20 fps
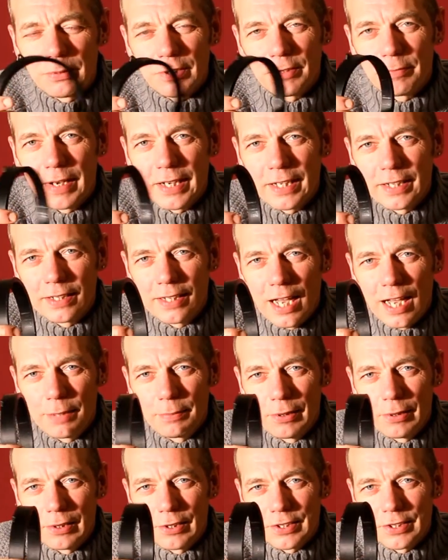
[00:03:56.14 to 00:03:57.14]
of making CAD
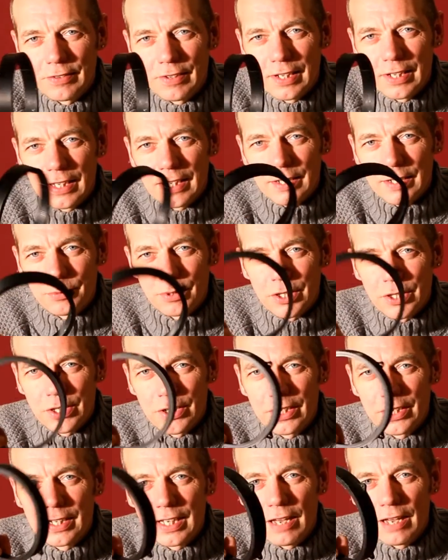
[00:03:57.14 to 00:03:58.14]
models of these, which you
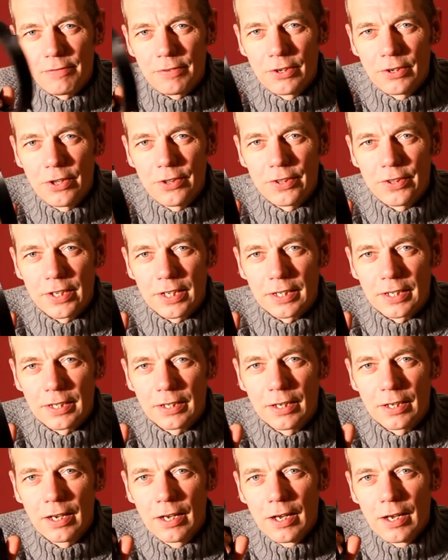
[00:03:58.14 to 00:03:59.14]
can get for
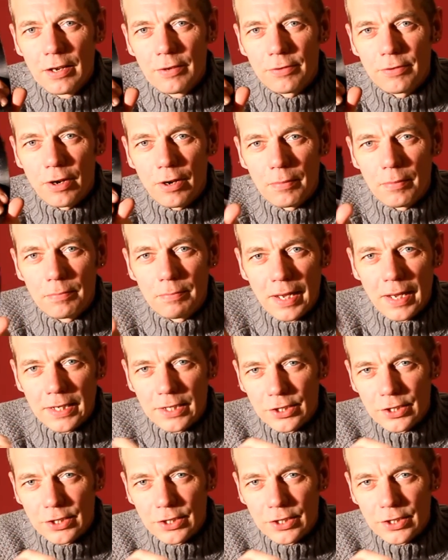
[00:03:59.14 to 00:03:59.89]
nothing from Maker